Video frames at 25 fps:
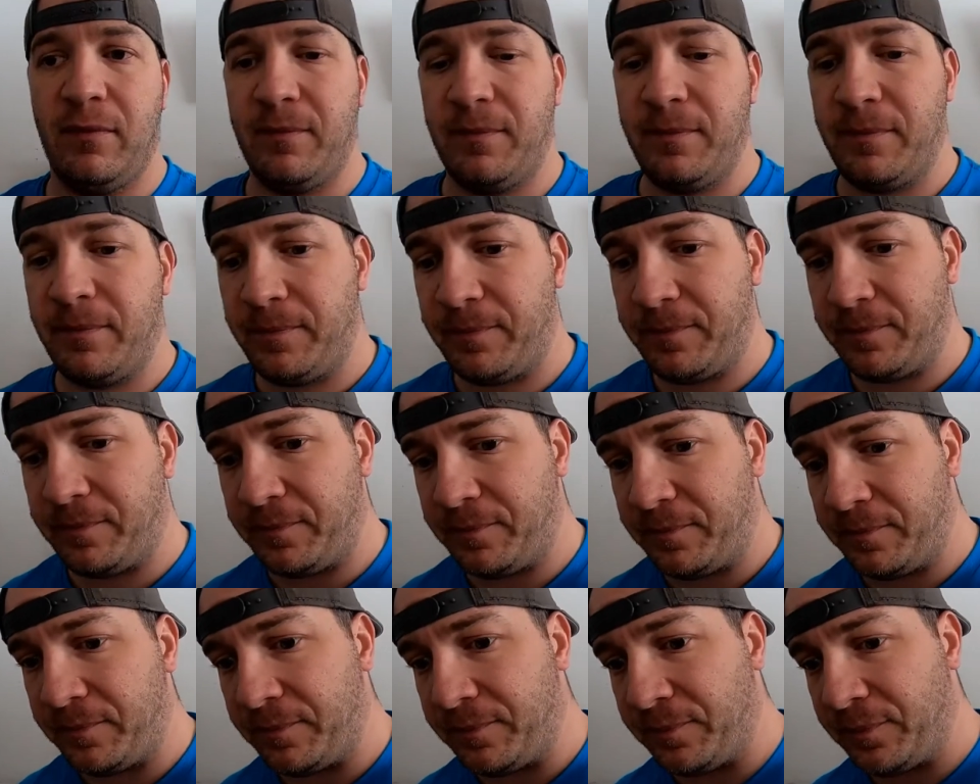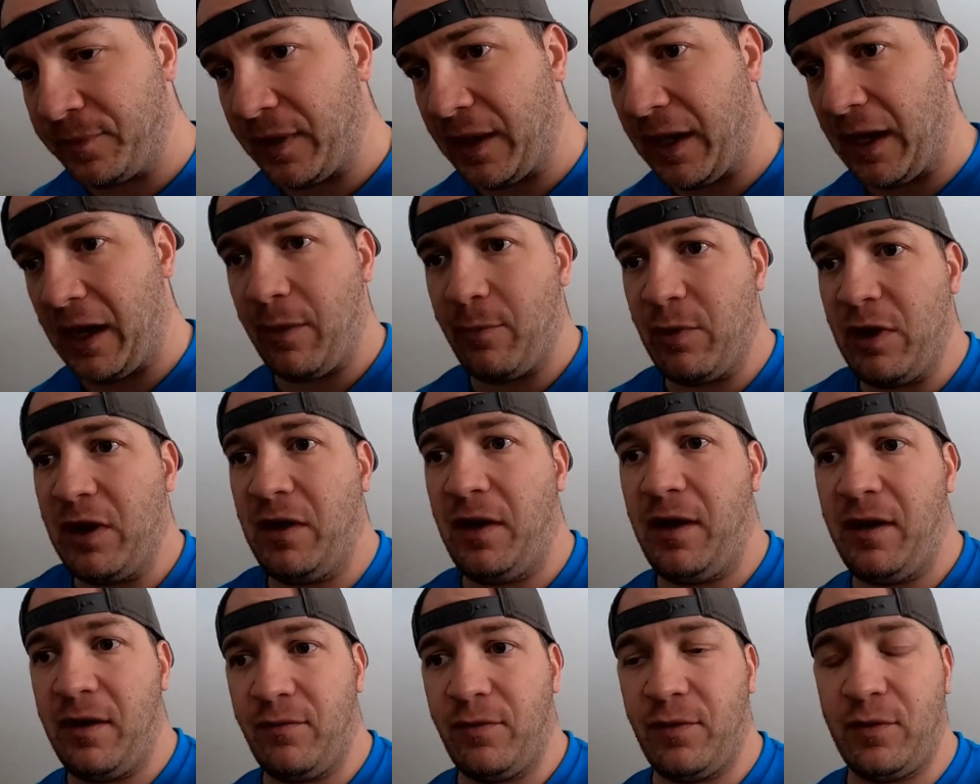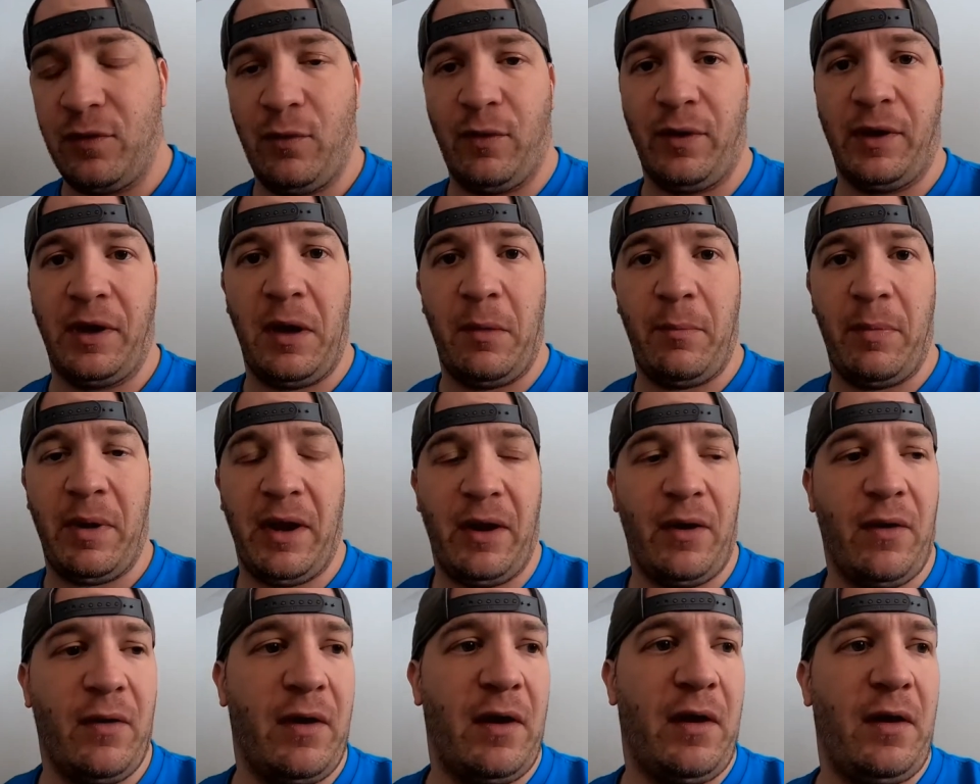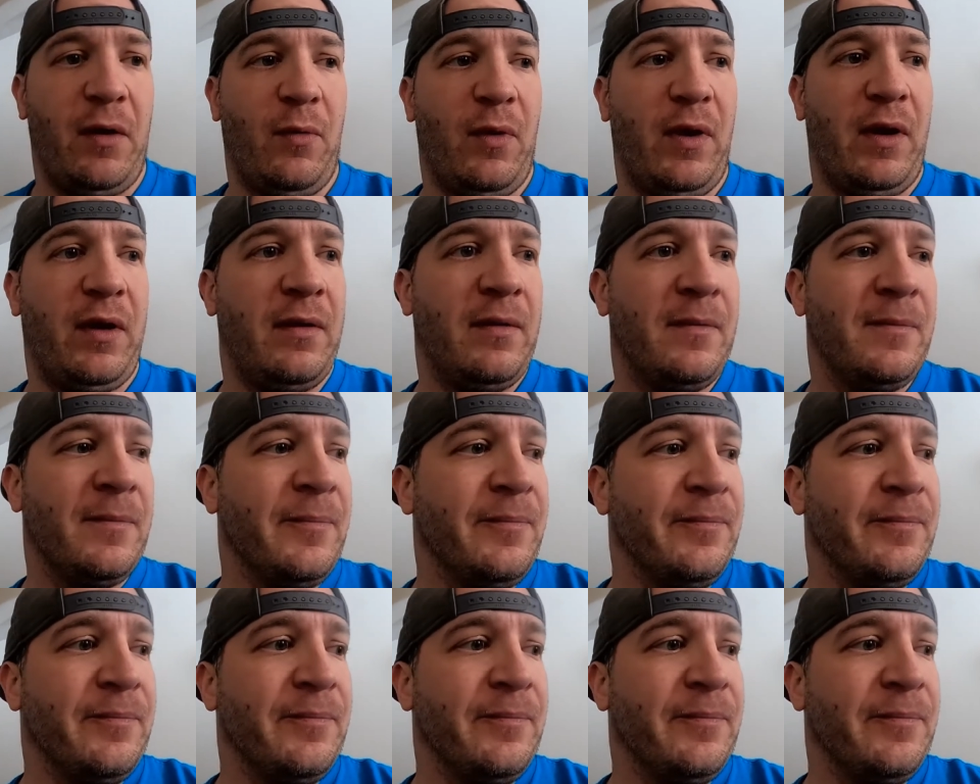And I'm gonna need it for torquing it back on anyway.